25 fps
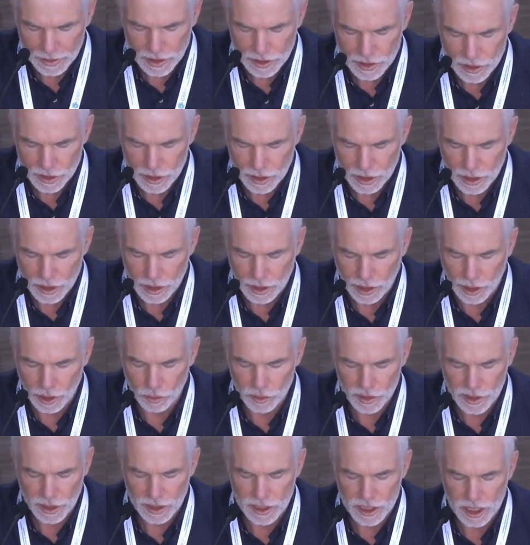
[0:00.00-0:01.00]
is a
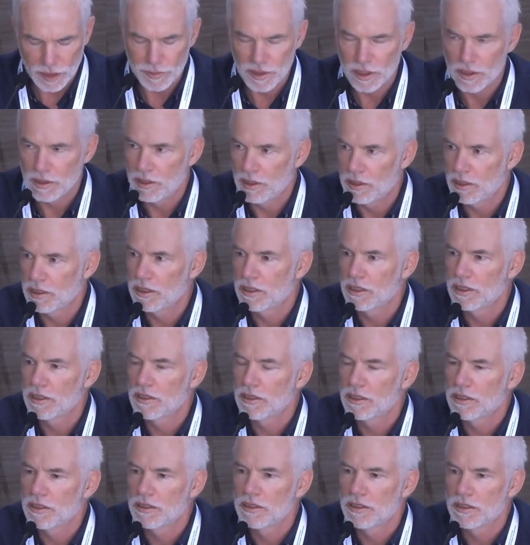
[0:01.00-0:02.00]
closing summit,
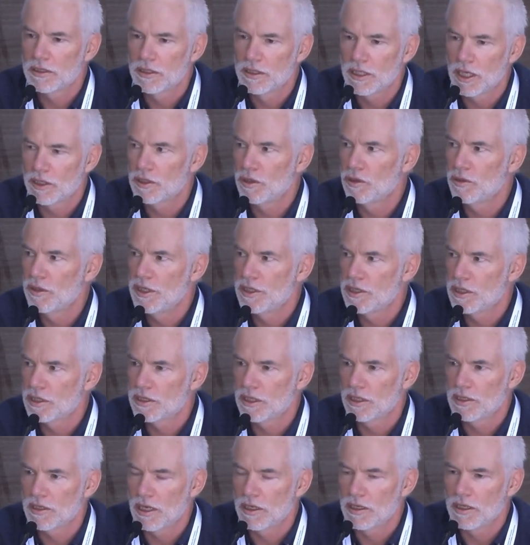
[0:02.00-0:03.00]
not only just
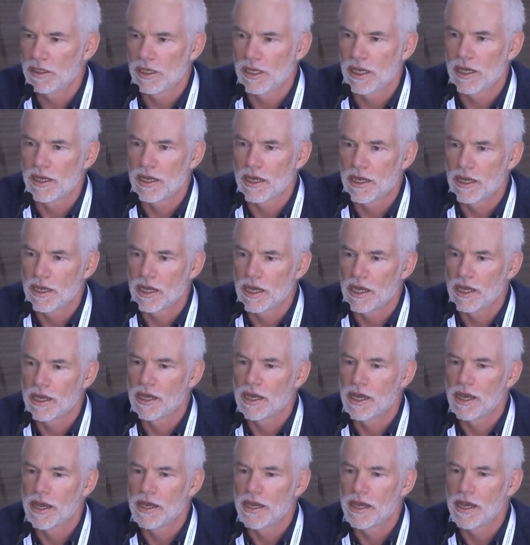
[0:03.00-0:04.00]
a
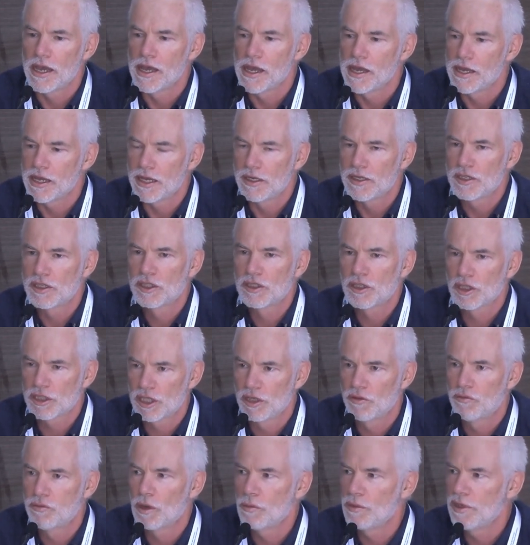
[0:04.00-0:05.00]
discussion
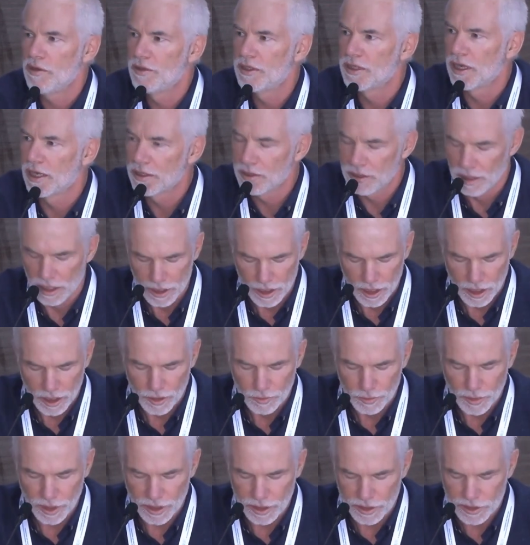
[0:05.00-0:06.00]
of what we've done,
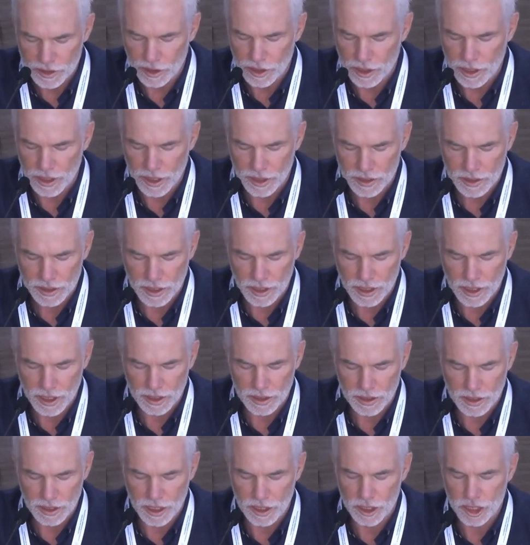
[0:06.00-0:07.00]
but it's
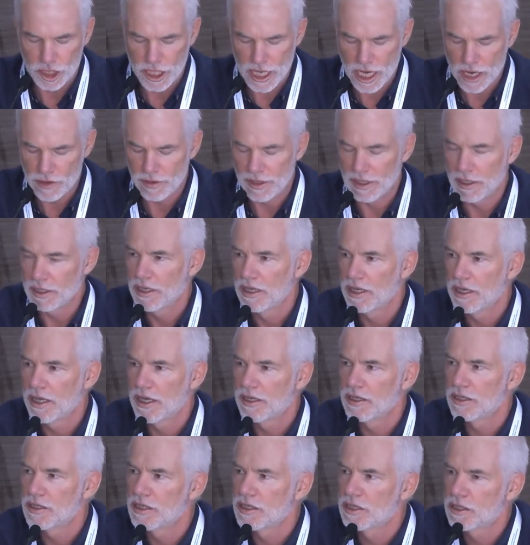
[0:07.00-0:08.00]
a sharing
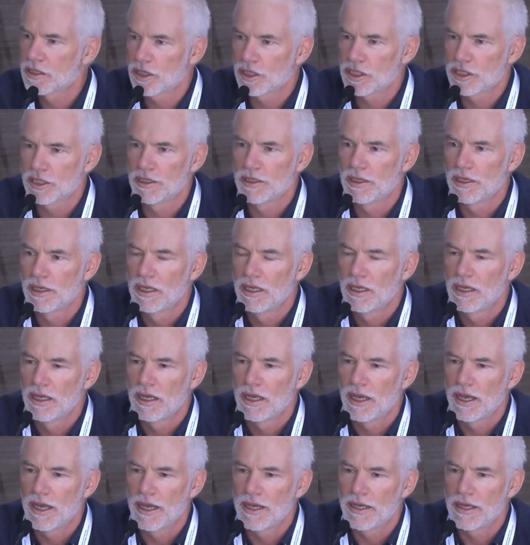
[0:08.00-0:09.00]
and a discussion,
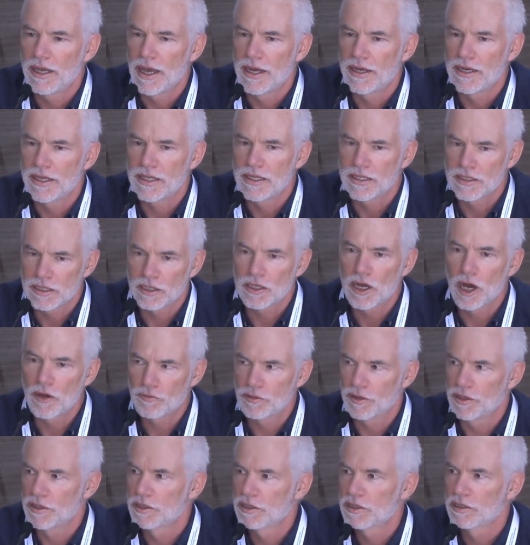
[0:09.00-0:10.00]
and it's a
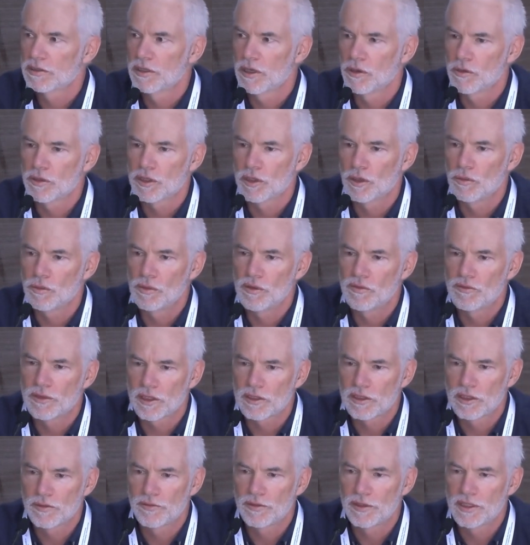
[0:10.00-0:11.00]
conference. So we've
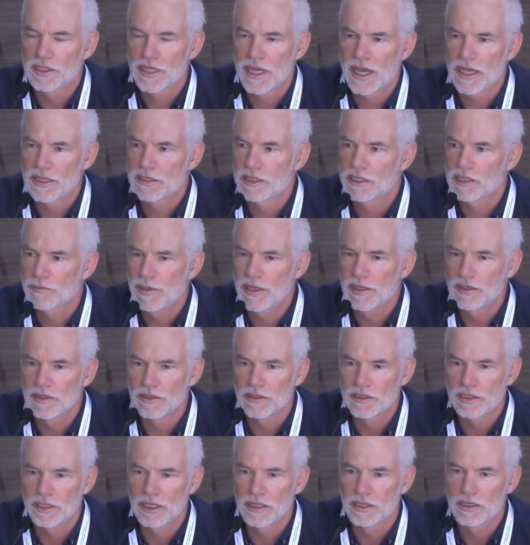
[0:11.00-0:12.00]
got some fantastic
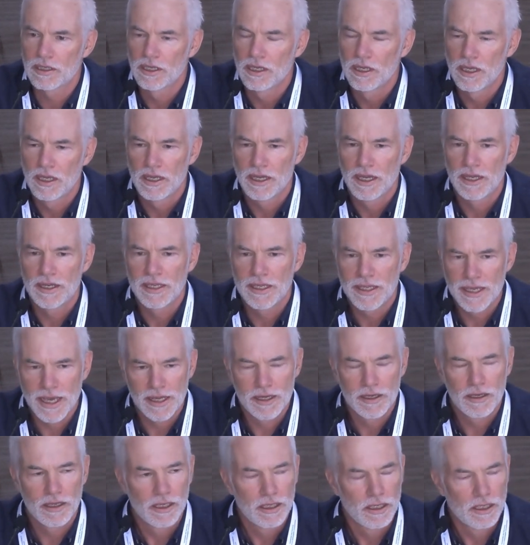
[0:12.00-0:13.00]
speakers here, and
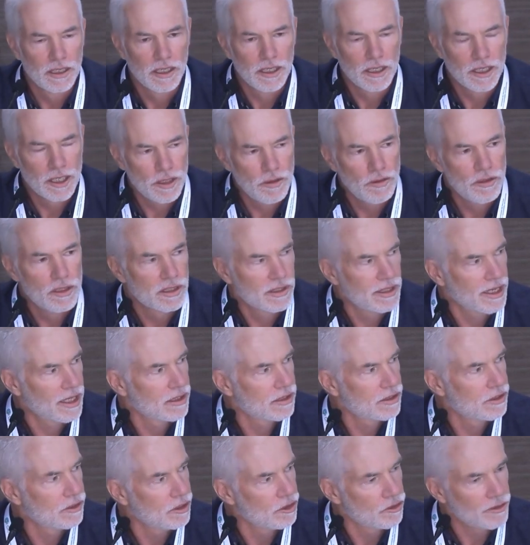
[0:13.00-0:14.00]
again, huge
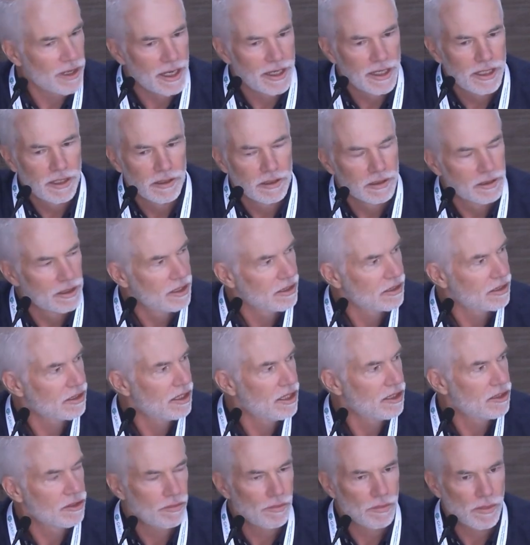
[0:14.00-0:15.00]
thanks to Indrani.
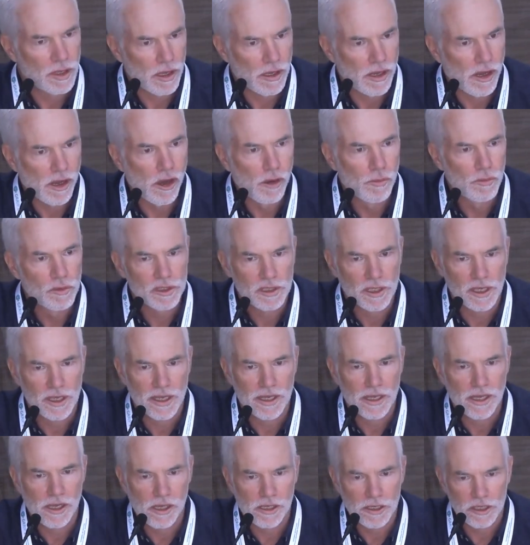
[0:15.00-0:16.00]
It's almost
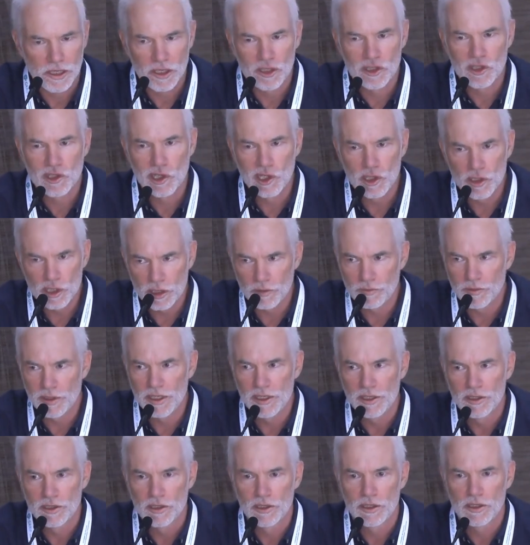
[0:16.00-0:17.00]

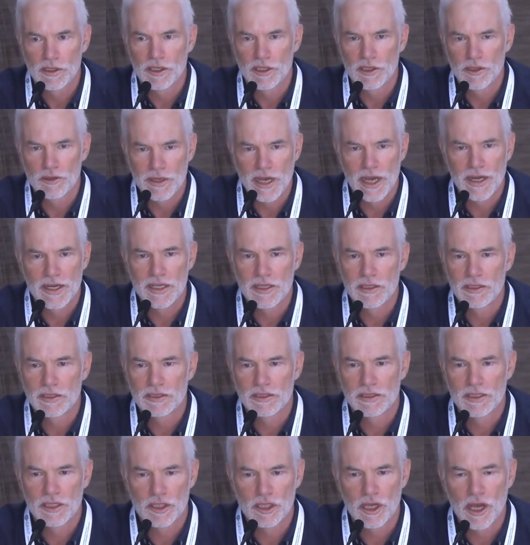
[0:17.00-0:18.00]
exclusively Indrani's
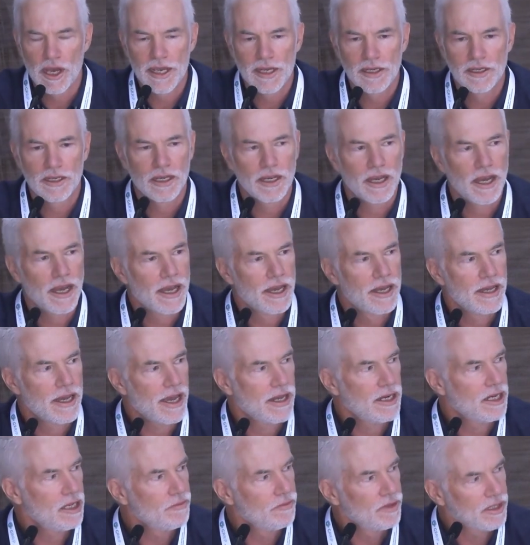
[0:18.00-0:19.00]
design
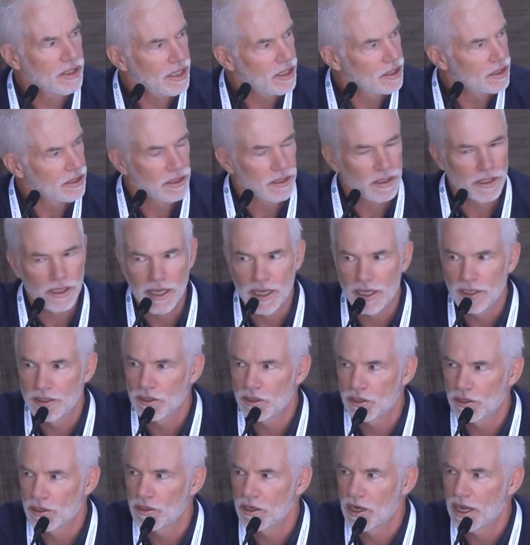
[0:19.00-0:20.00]
and invitation and
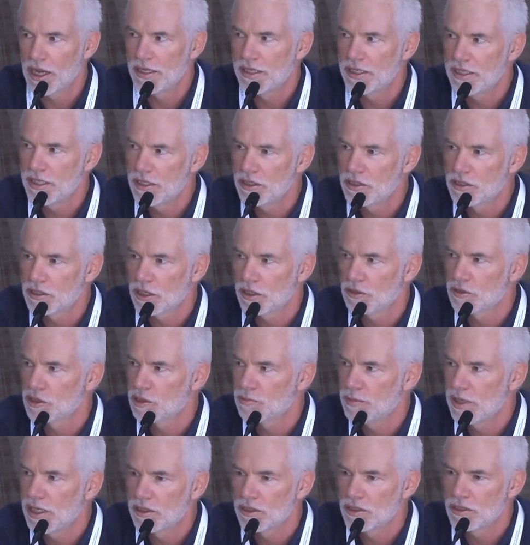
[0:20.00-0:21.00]
her ideas on the
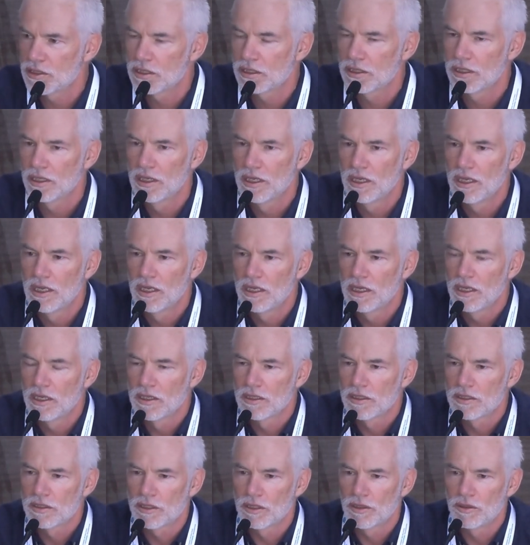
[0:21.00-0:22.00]
speakers.
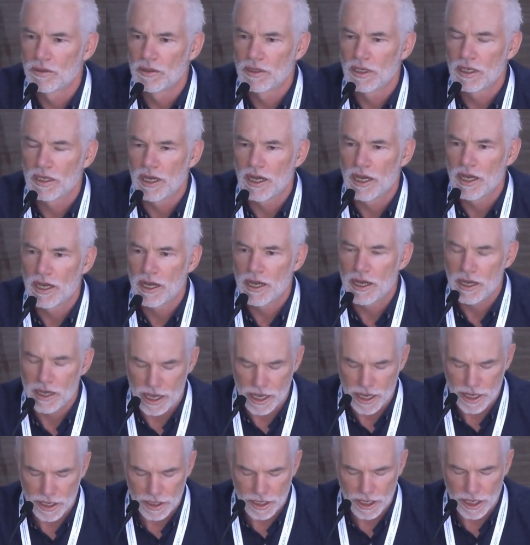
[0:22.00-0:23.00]
So,
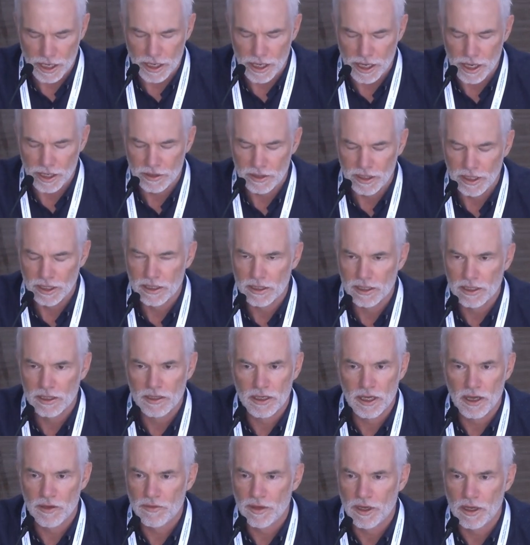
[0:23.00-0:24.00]
and I think
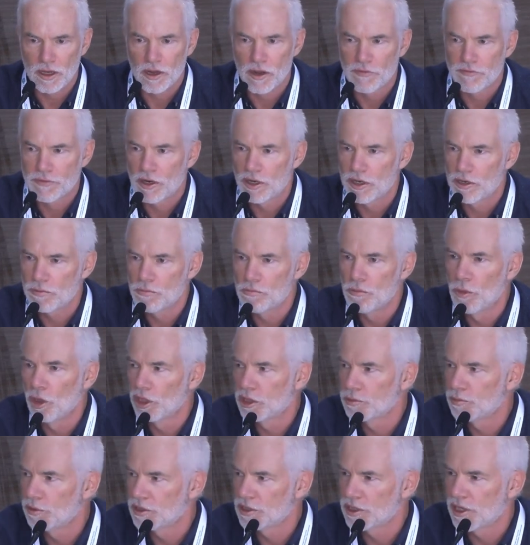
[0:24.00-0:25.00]
I've heard
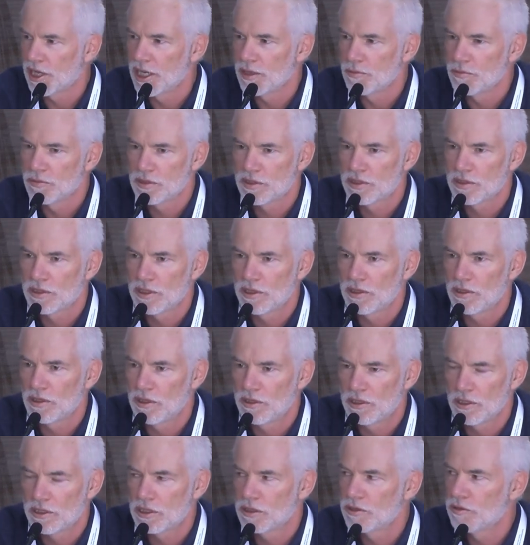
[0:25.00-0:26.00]
multiple times that
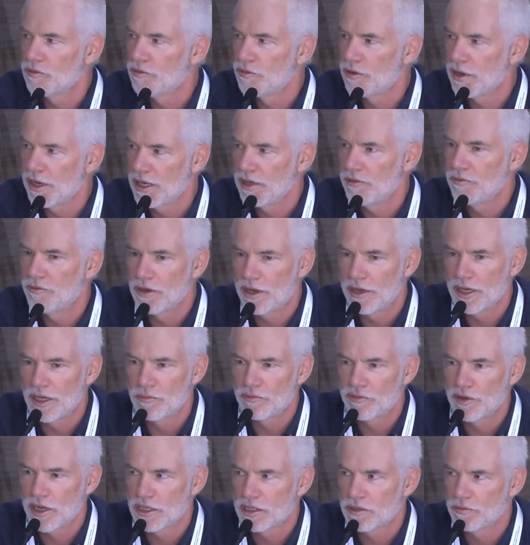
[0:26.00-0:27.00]
this is a very, very
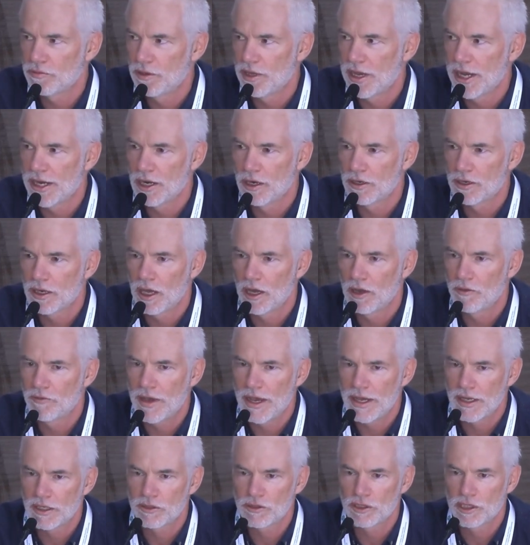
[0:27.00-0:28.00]
impressive lineup of
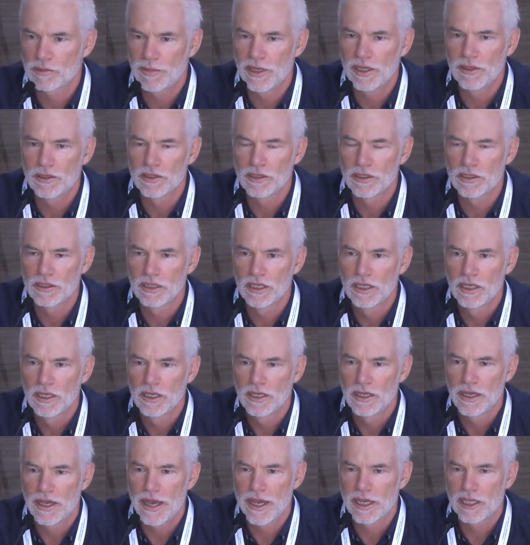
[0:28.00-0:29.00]
extra speakers,
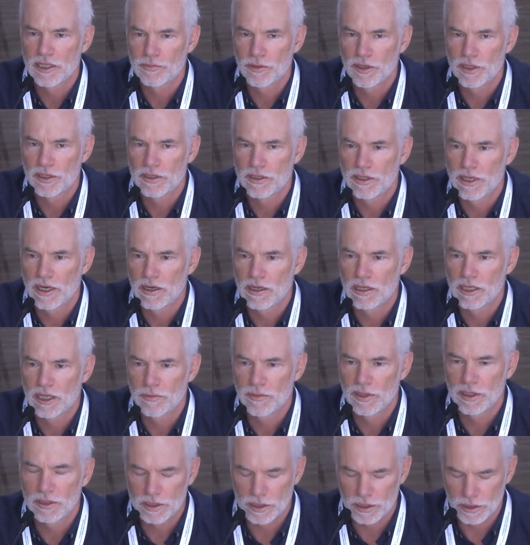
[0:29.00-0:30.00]
experts that are
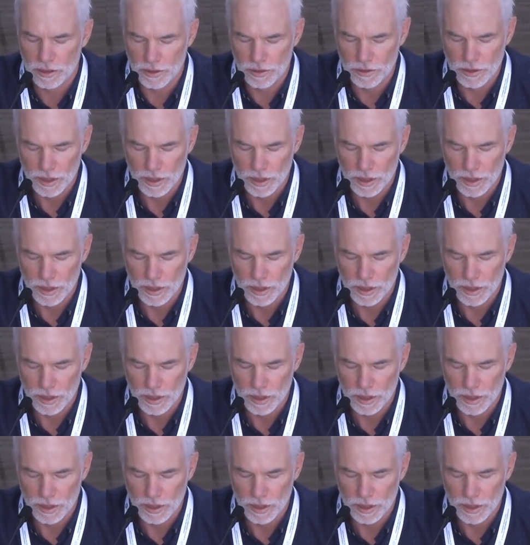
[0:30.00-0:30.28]
coming to